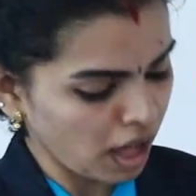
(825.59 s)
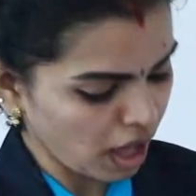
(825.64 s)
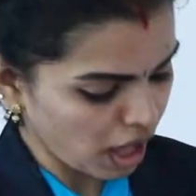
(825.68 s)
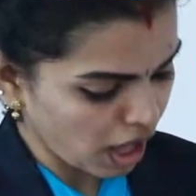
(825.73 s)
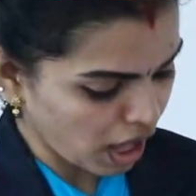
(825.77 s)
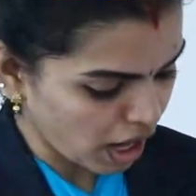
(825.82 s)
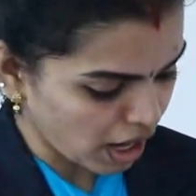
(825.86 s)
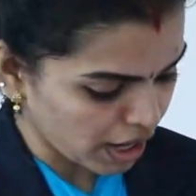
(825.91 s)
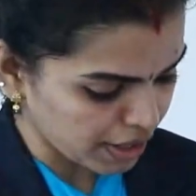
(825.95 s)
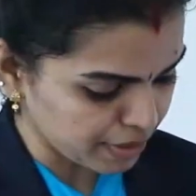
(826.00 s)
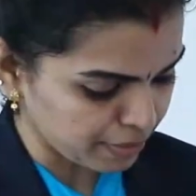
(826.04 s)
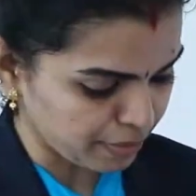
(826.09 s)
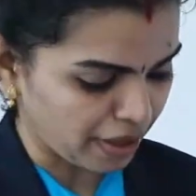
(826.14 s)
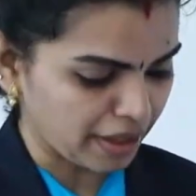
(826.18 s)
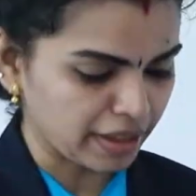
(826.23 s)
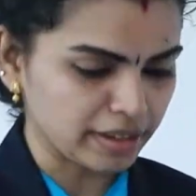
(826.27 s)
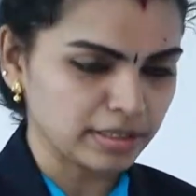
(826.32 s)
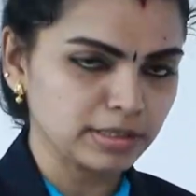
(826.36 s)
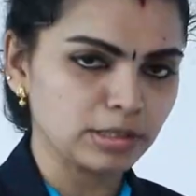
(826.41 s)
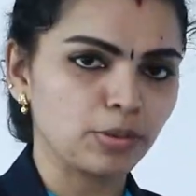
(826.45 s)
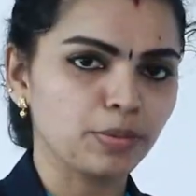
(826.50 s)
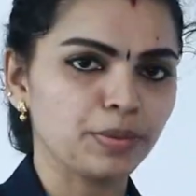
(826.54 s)

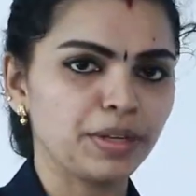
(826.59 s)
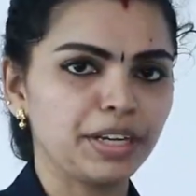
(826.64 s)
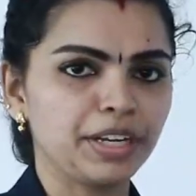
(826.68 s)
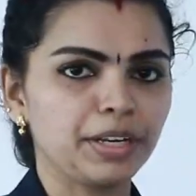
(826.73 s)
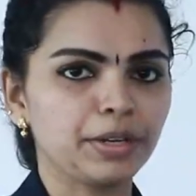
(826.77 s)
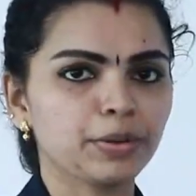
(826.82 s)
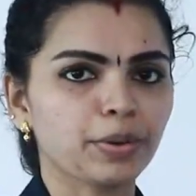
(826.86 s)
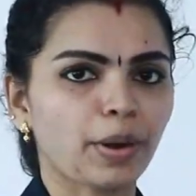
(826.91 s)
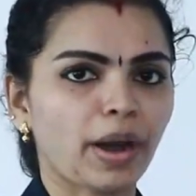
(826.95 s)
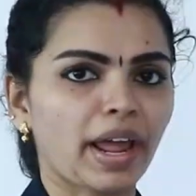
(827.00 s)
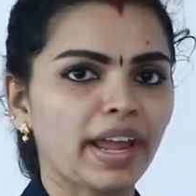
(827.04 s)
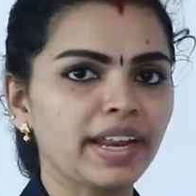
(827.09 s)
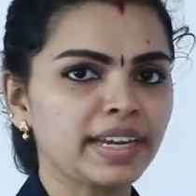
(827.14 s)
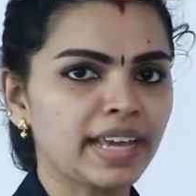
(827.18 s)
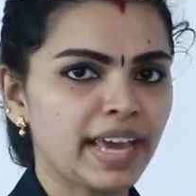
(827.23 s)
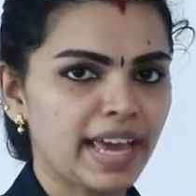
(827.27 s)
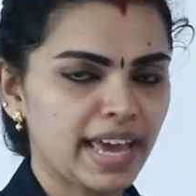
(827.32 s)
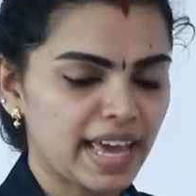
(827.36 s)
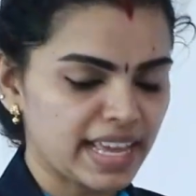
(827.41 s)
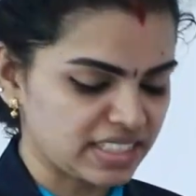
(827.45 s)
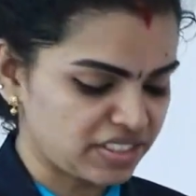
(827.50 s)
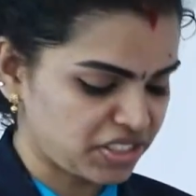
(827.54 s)
hardware. So we need to write
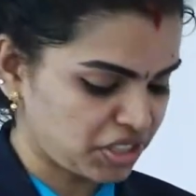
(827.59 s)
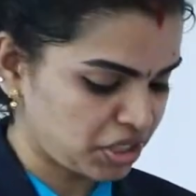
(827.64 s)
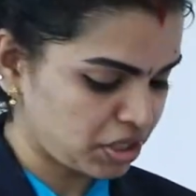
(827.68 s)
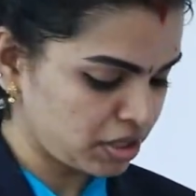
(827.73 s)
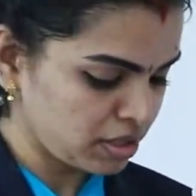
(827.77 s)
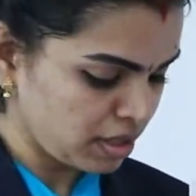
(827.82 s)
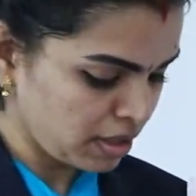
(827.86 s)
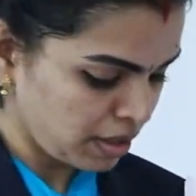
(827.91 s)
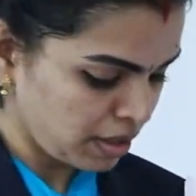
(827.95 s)
H.